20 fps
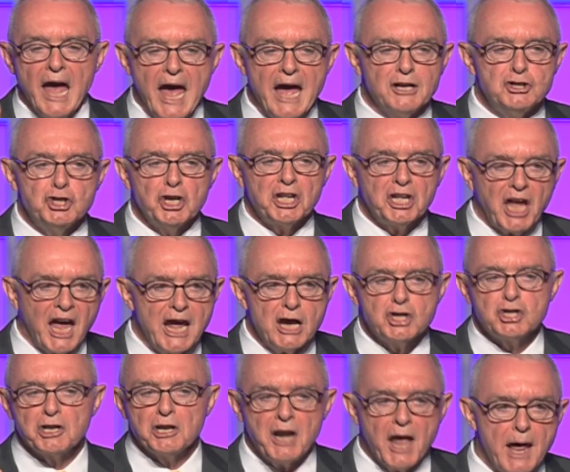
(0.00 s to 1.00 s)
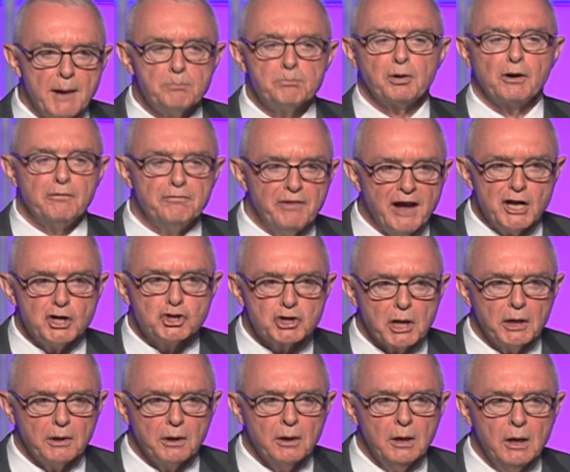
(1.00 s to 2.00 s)
education and
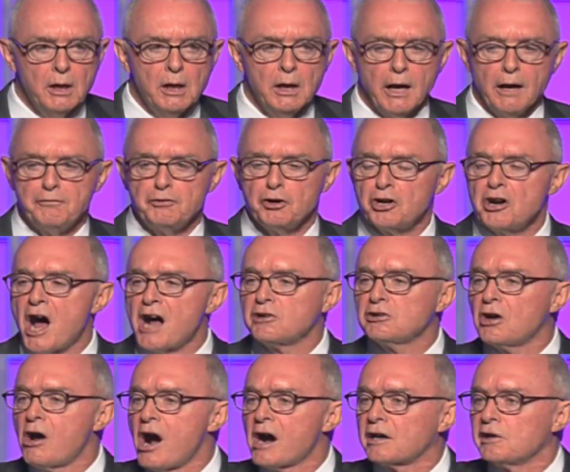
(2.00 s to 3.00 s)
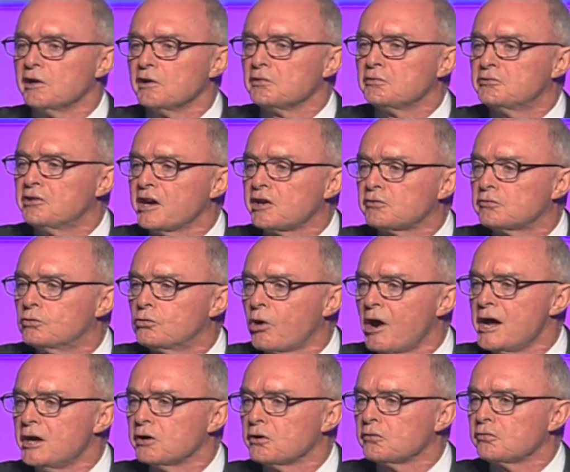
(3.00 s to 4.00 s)
prevention. If you're not talking to sixth
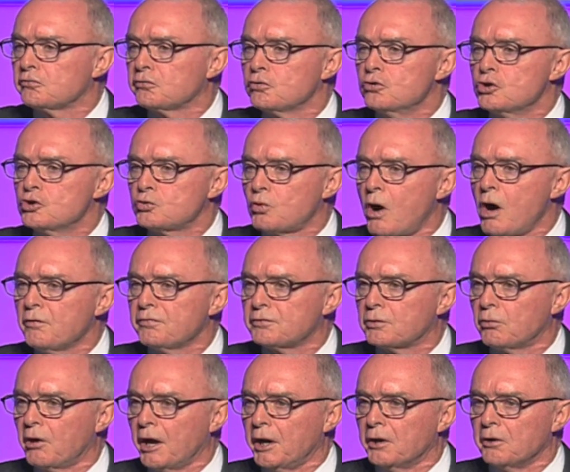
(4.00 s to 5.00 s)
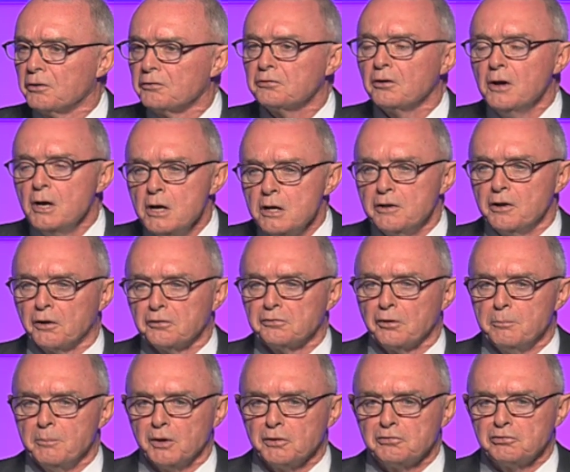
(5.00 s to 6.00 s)
graders through 12th graders, there's a
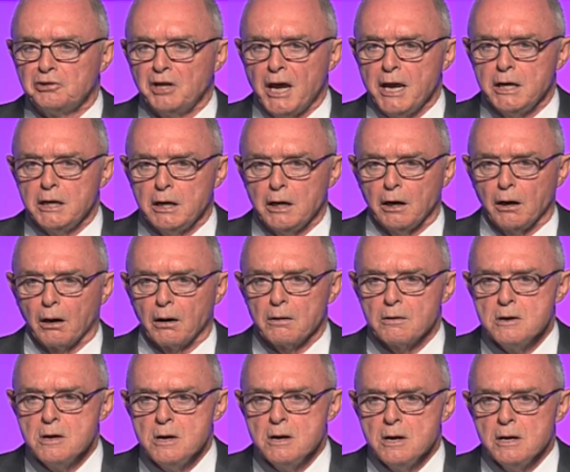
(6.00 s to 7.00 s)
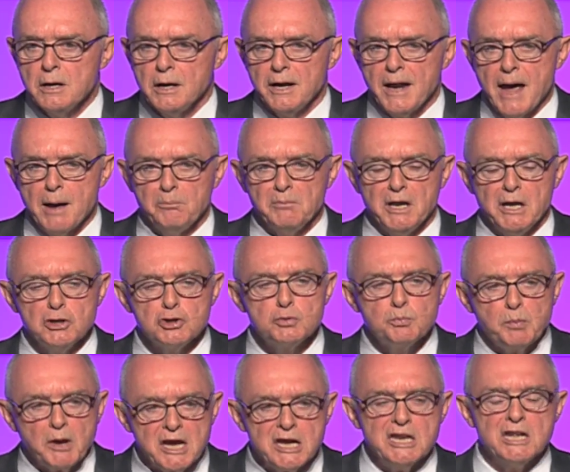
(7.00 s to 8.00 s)
mistake here. And that means
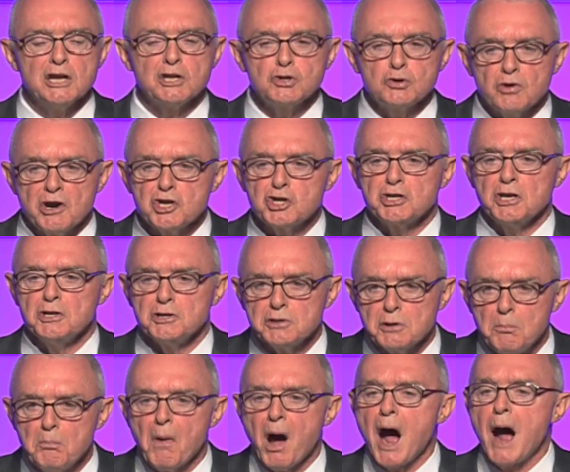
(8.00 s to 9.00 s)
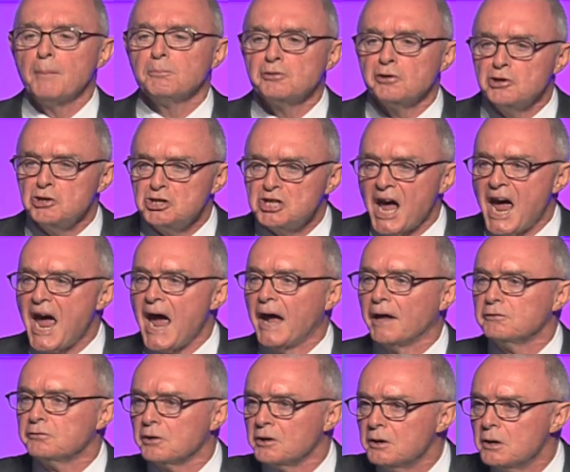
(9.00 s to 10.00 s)
pediatricians and moms and
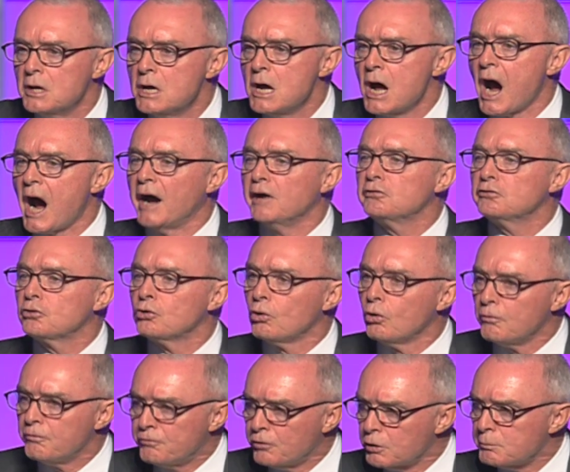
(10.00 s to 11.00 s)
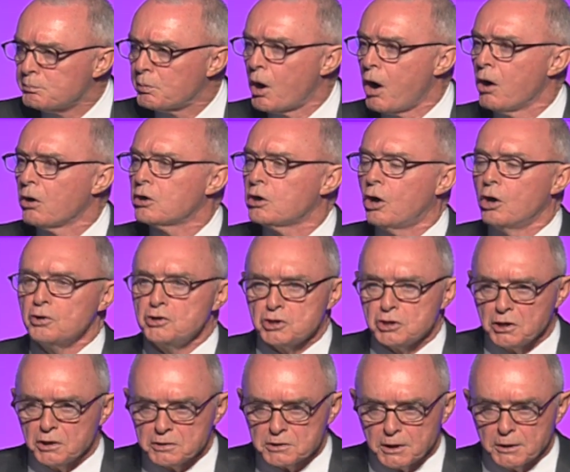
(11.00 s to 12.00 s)
dads and high school football
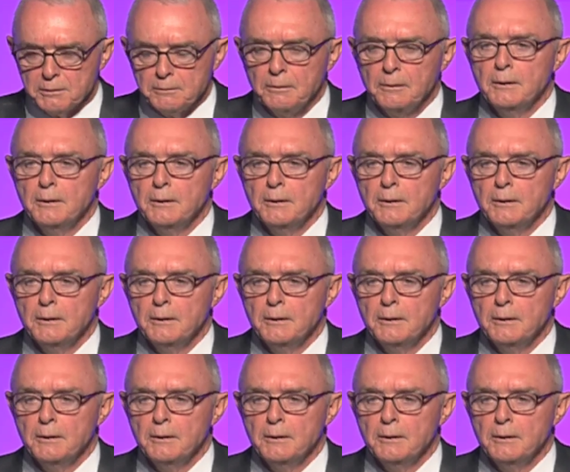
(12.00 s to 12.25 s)
coaches and,